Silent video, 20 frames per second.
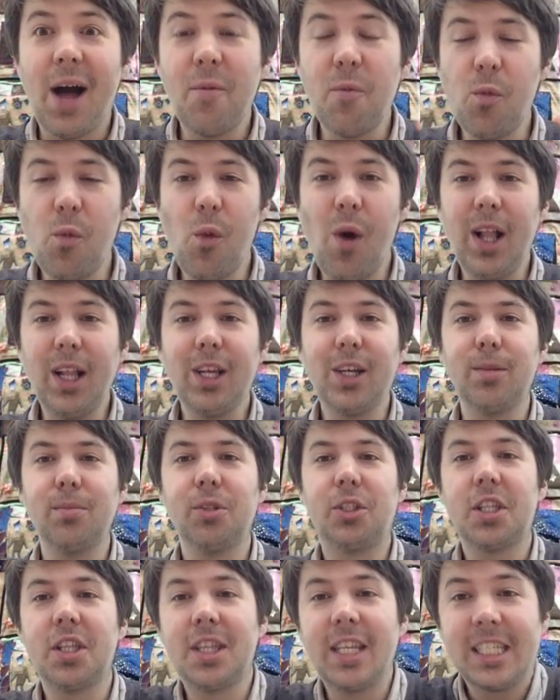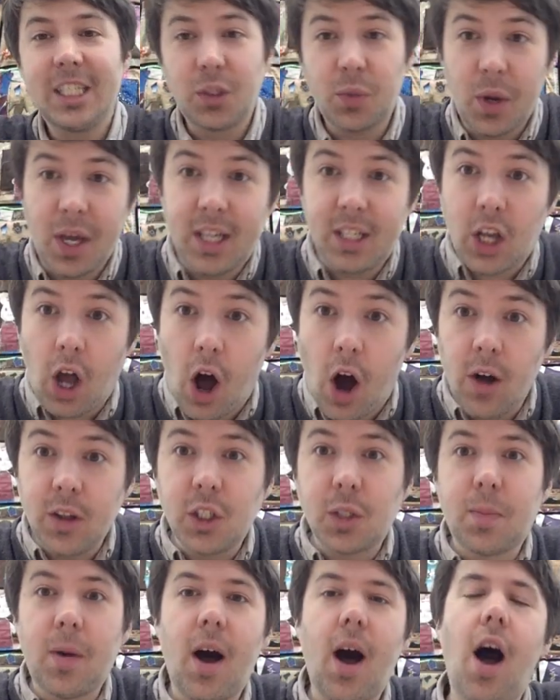and welcome to this week's
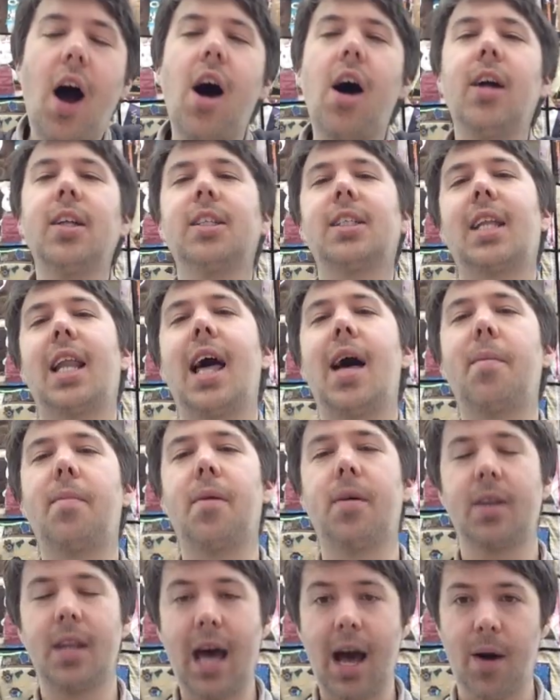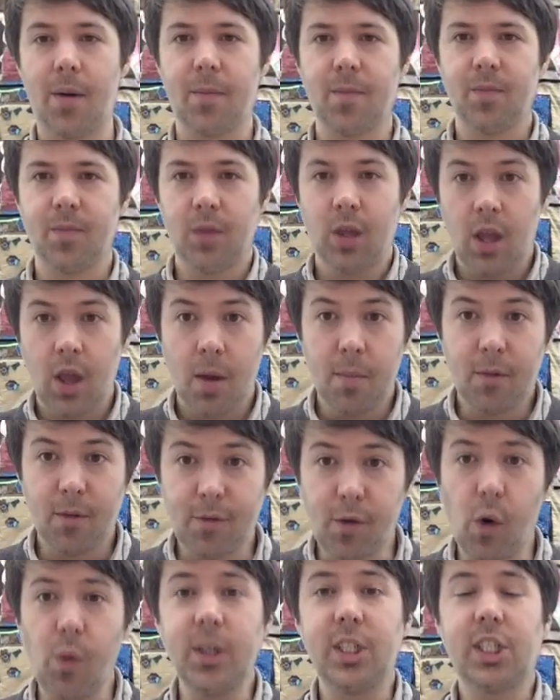Hotspur Arts Lab. Now,
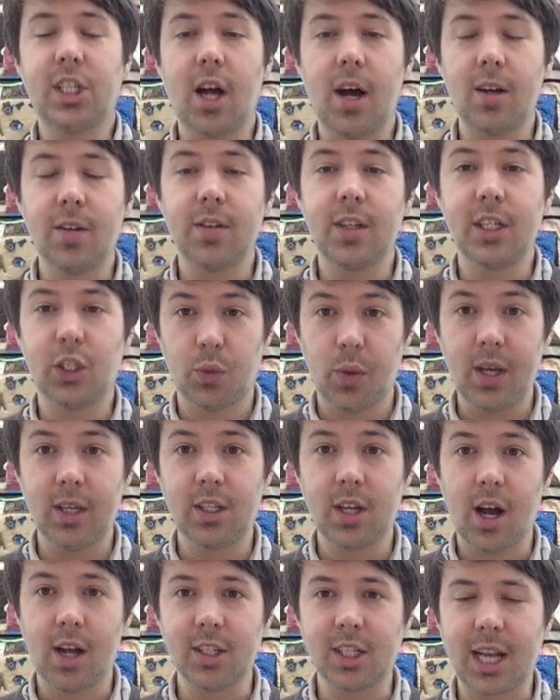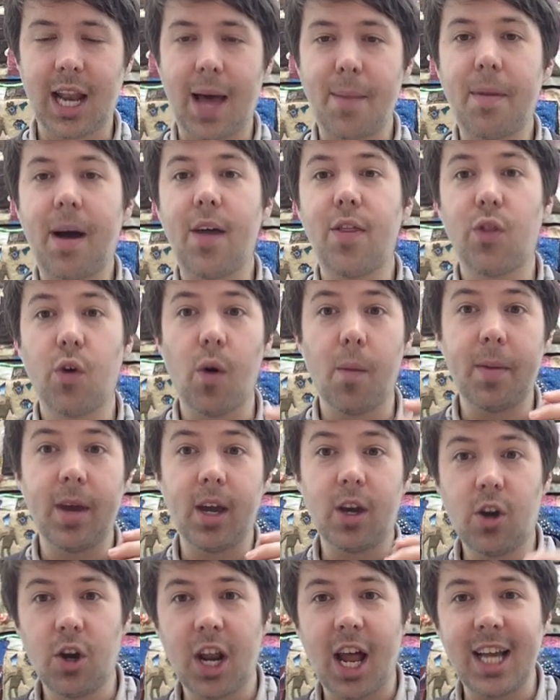before we start this week's Arts Lab, I thought it'd be a
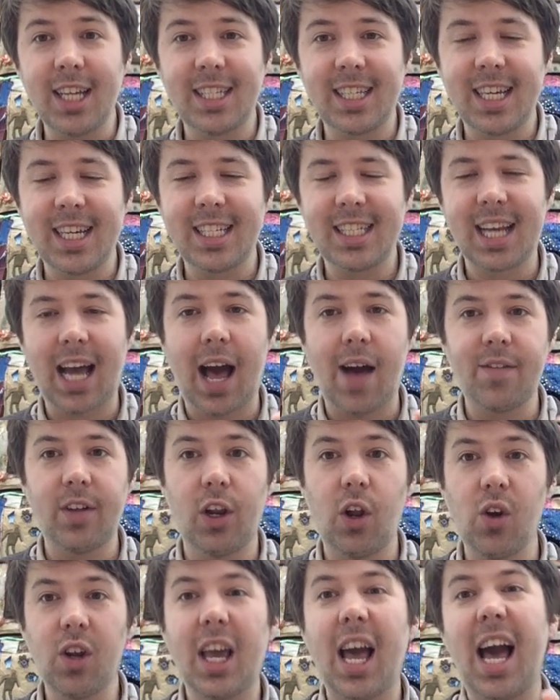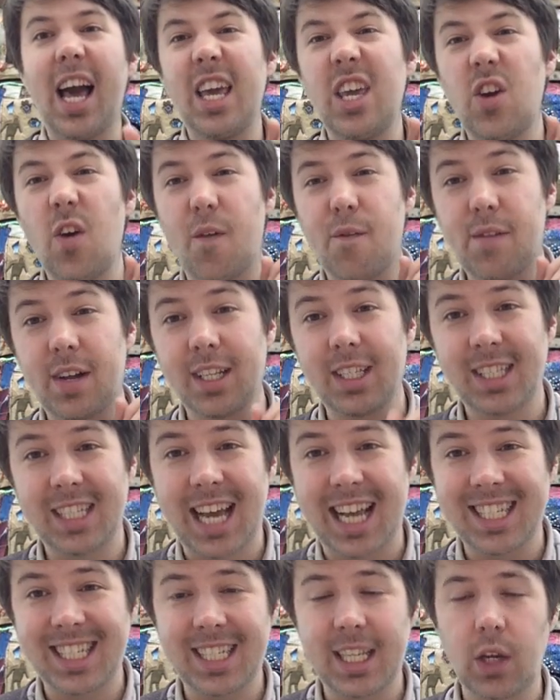good idea to have a look at your
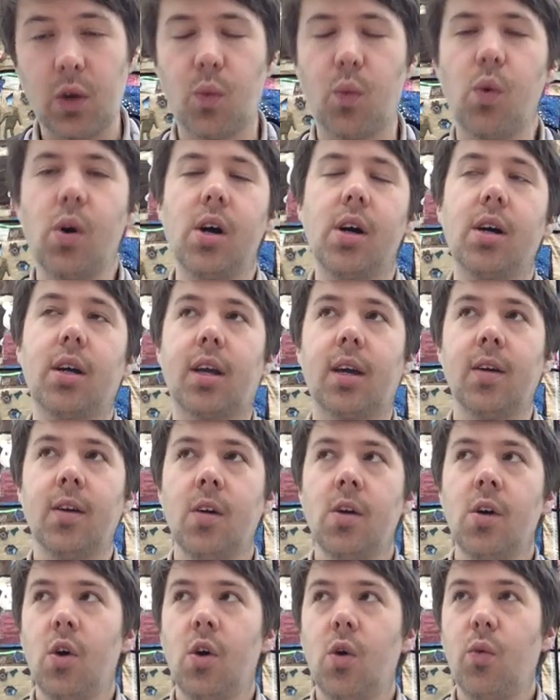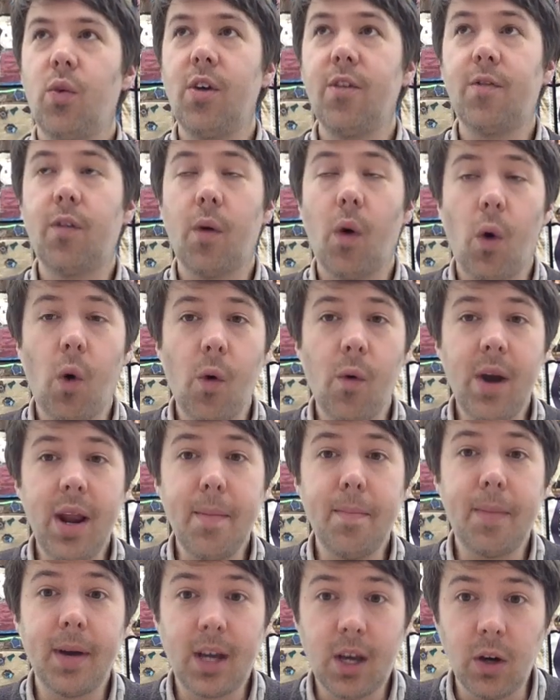fantastic work. We've already
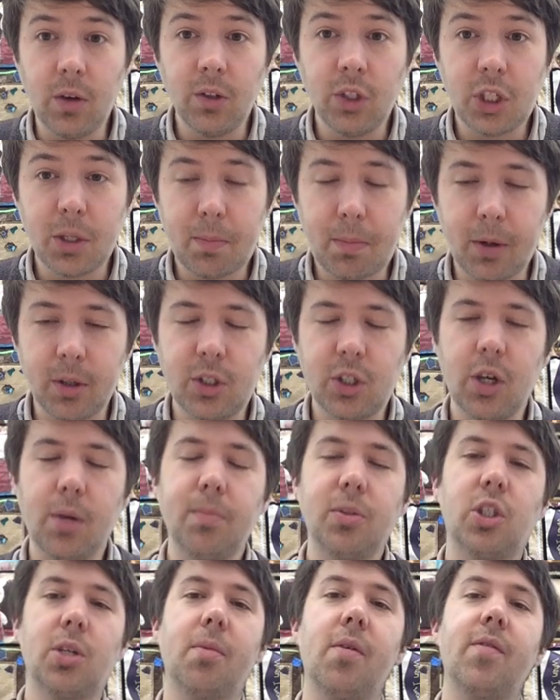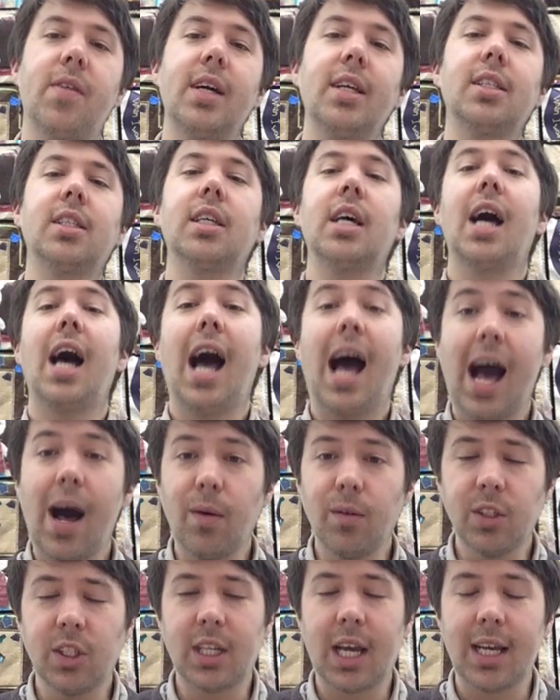begun to put up some of it
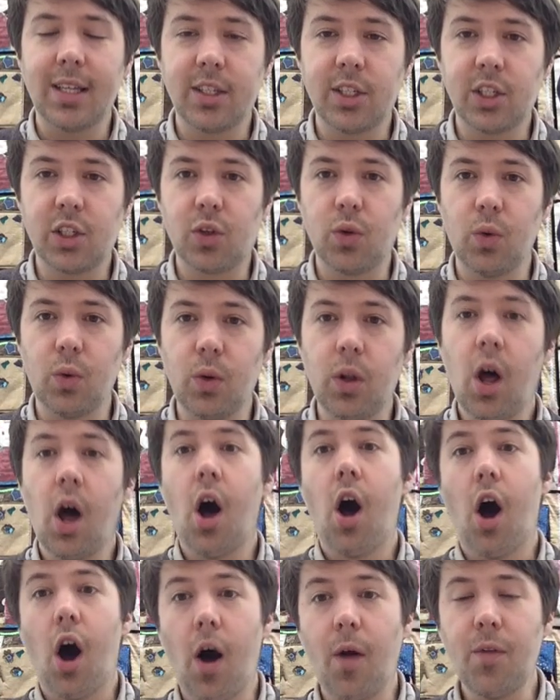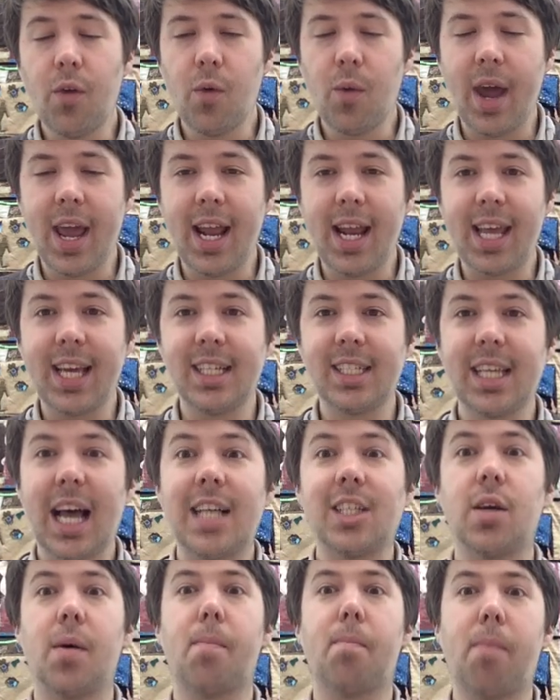outside the school on the railings
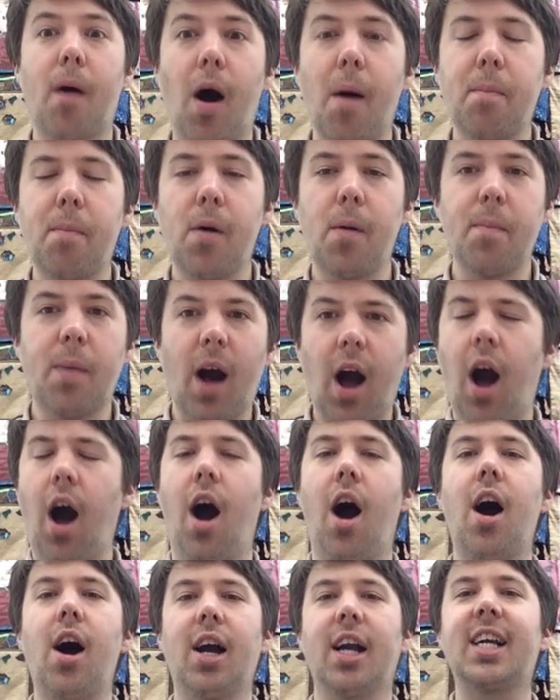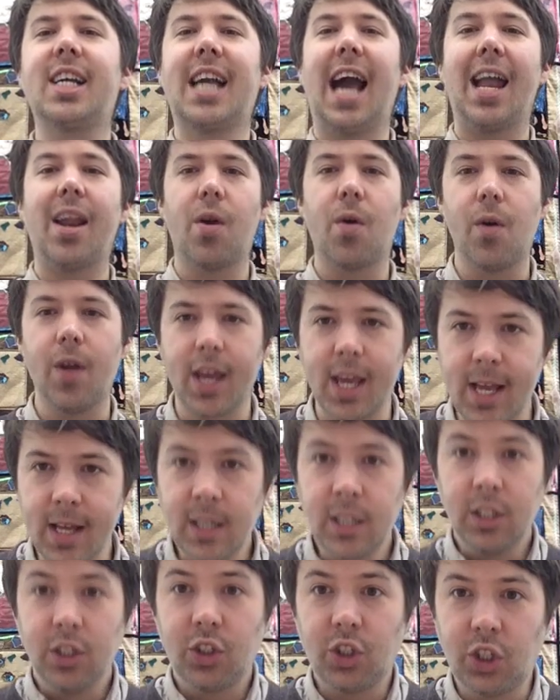as a pop-up art gallery.
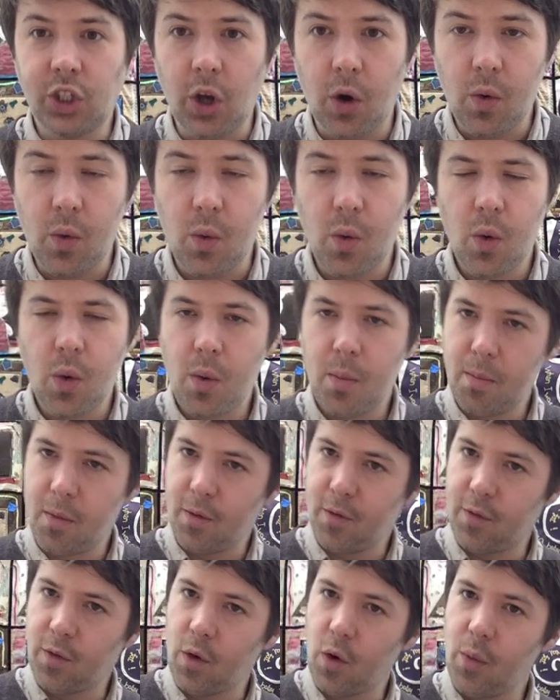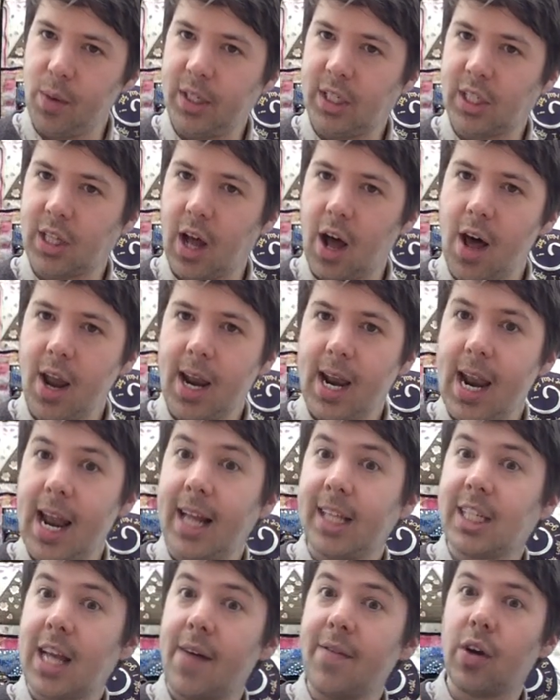So, before we start,
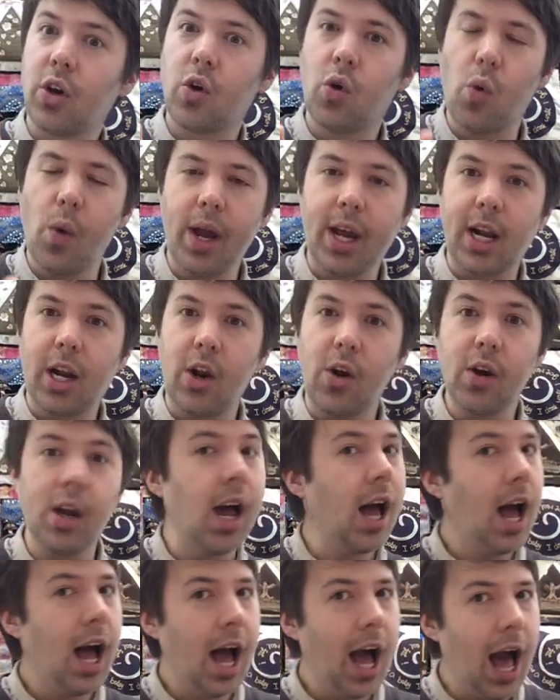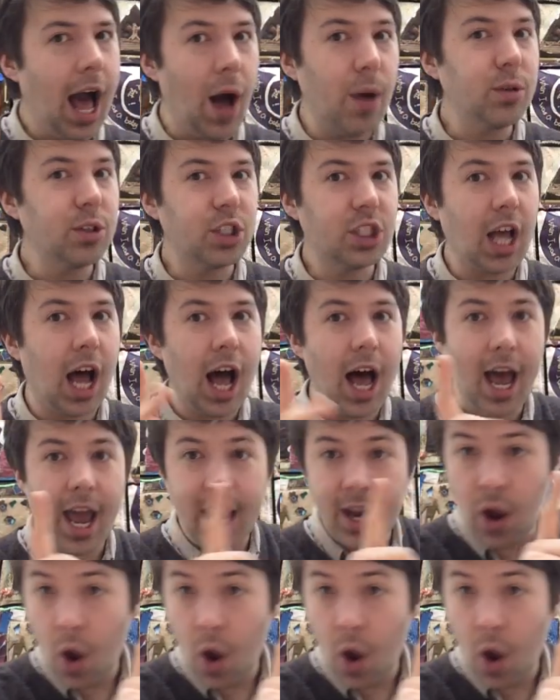let's have a quick look outside.